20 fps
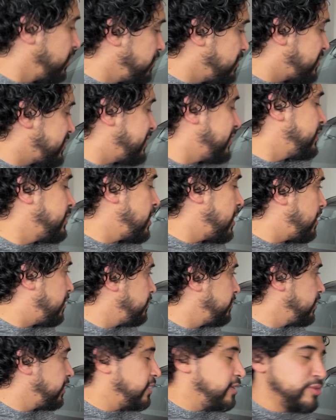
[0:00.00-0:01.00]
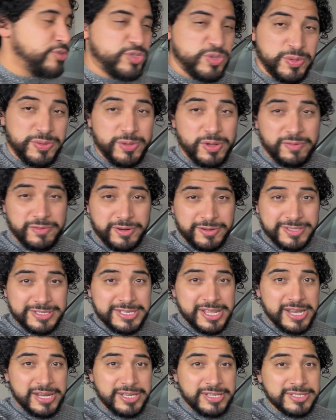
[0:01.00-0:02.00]
you sit down and you enjoy the overall
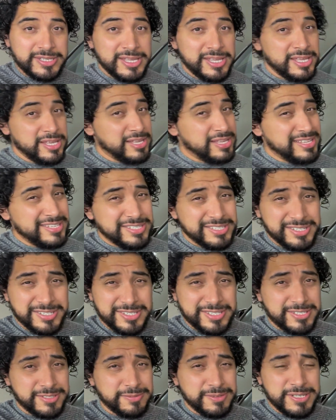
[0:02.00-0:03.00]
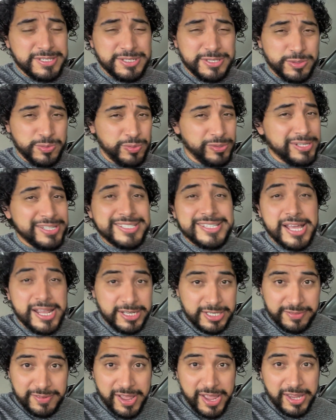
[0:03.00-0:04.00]
aesthetics. It's just really
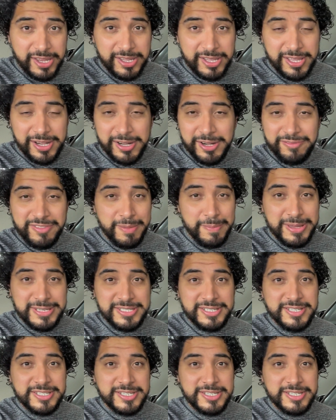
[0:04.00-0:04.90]
satisfying. I don't know if that makes any